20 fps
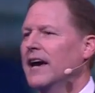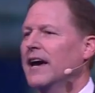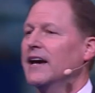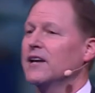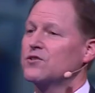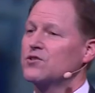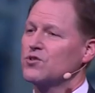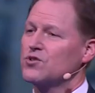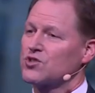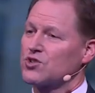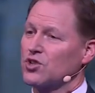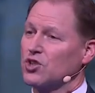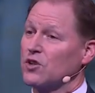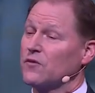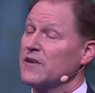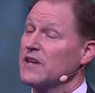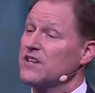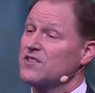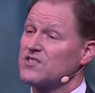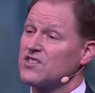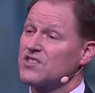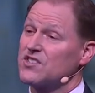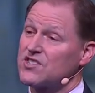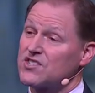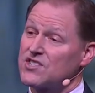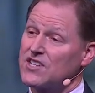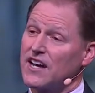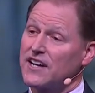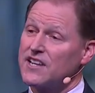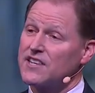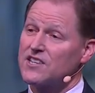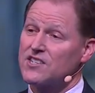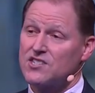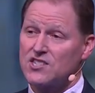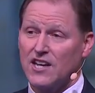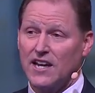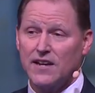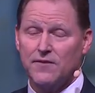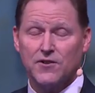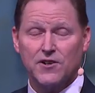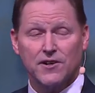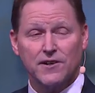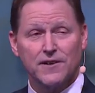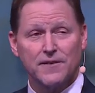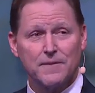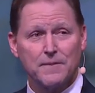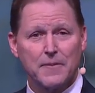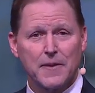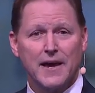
and to serve is to study the Savior